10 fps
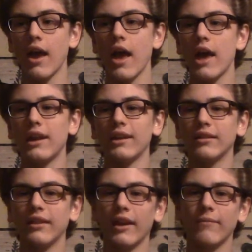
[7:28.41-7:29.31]
And,
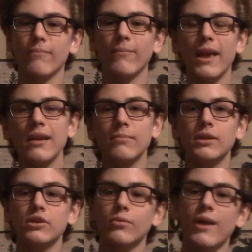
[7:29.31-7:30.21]
like, maybe
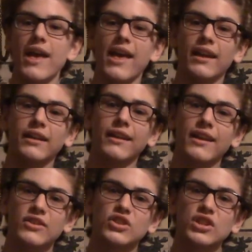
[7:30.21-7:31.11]
you edit
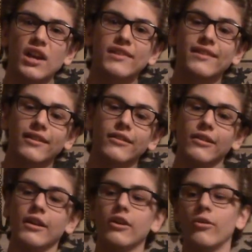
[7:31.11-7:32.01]
it just a
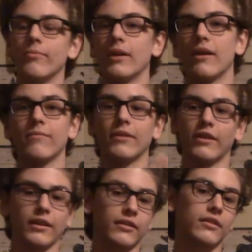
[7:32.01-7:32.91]
little bit, but,
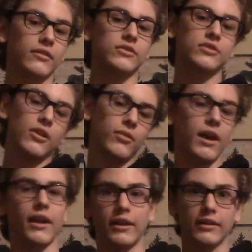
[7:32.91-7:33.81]
like, don't
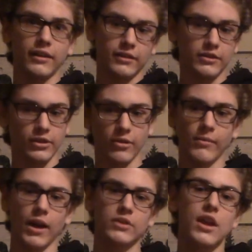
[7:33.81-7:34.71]
edit it too
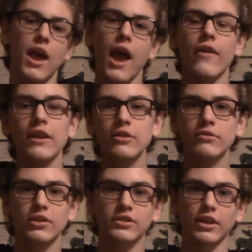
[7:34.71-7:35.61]
much. And then you
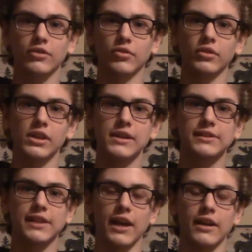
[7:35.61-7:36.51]
just, like,
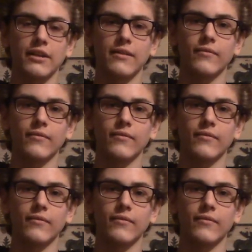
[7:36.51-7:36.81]
release it,